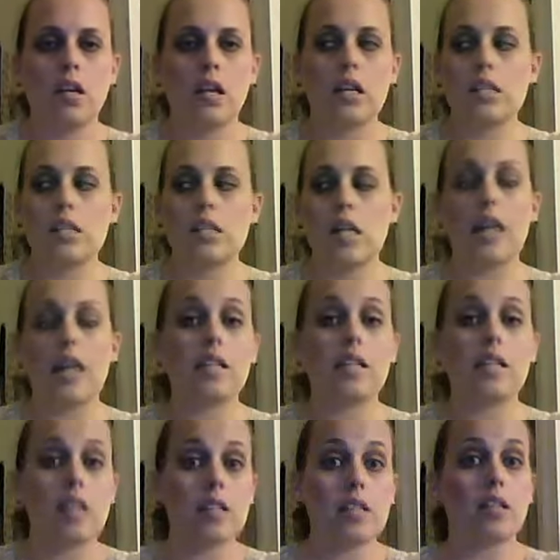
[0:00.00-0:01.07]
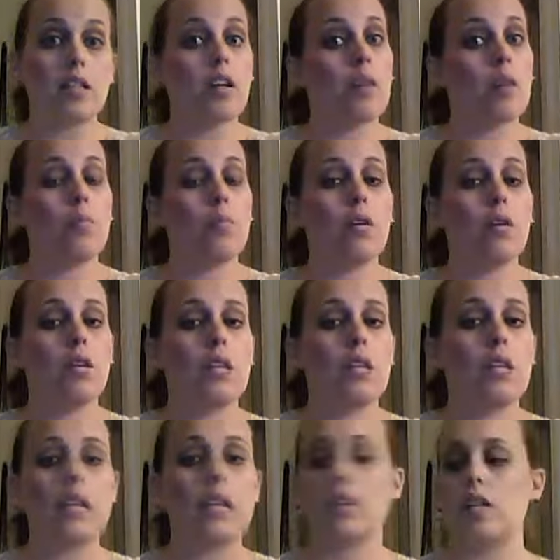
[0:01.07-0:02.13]
is that it doesn't come
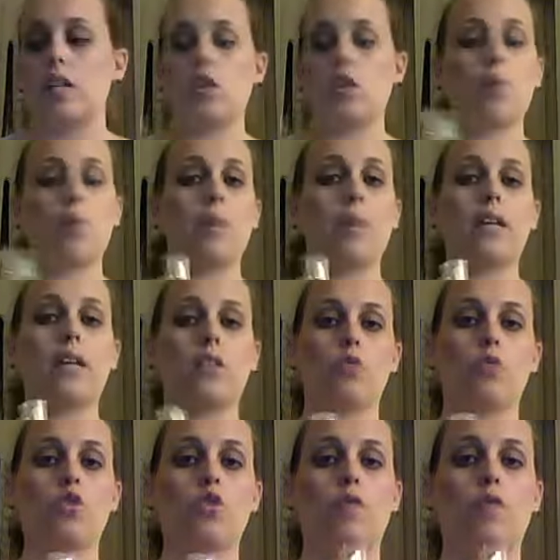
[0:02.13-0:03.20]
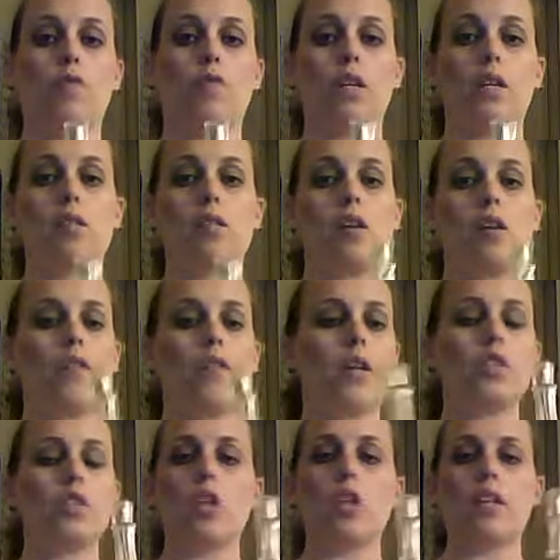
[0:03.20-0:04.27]
like they don't make lotion for this. I've
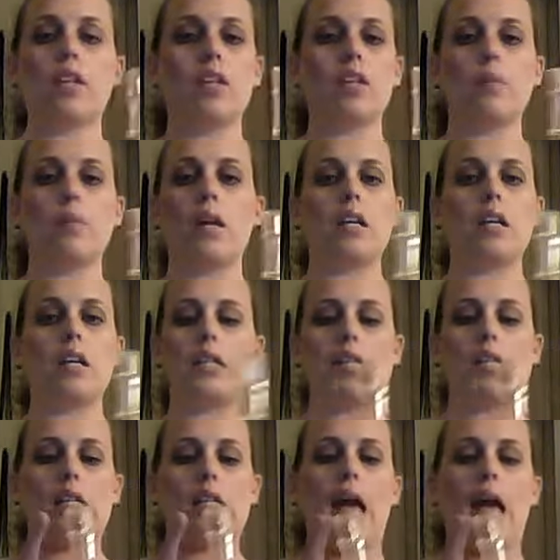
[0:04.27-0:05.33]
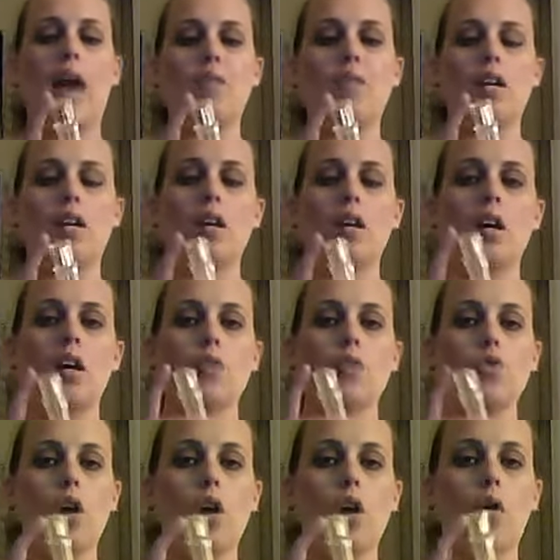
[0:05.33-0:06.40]
already checked eBay, it doesn't have it.
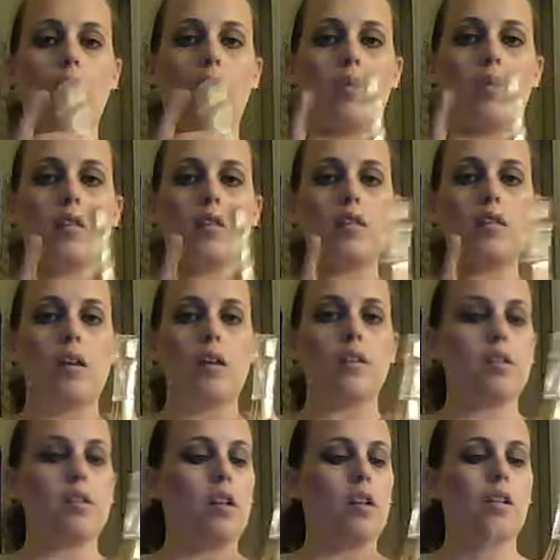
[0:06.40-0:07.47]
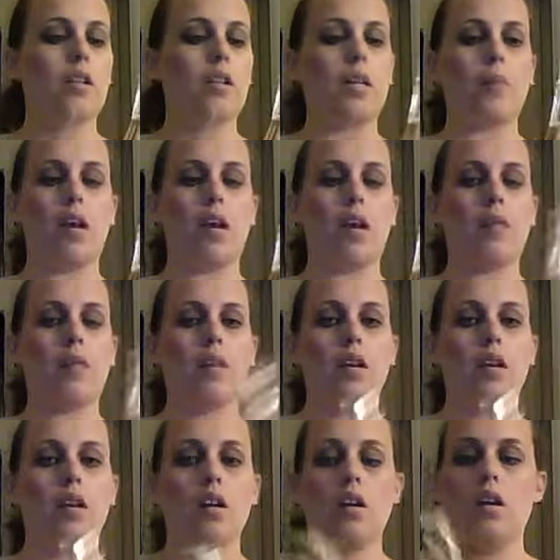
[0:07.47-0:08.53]
So I'm going to sell this on eBay.
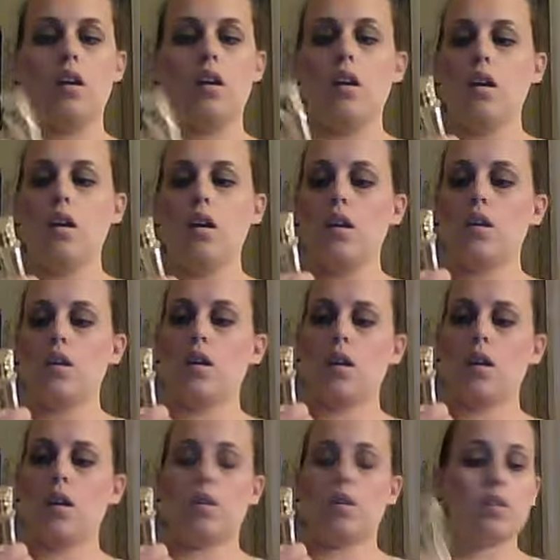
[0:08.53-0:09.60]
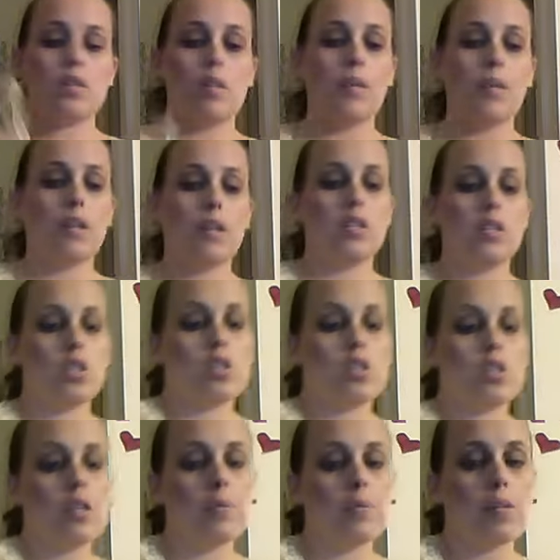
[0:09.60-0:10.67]
You know, because I'm not going to just
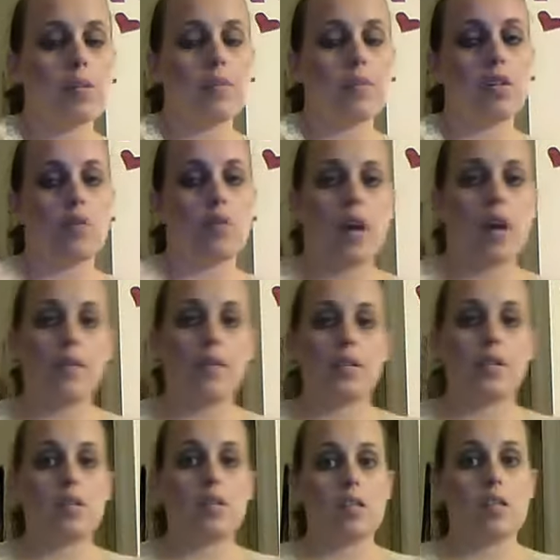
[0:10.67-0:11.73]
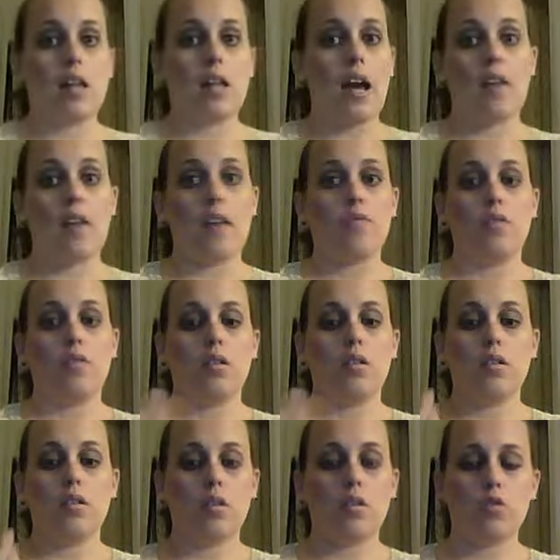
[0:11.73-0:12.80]
keep something around that doesn't have
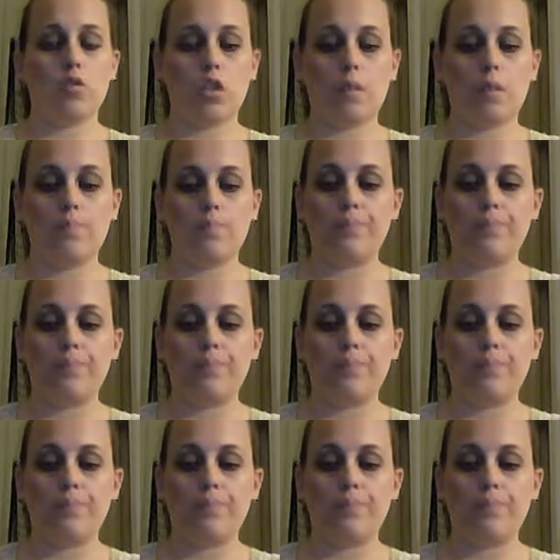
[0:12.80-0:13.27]
lotion.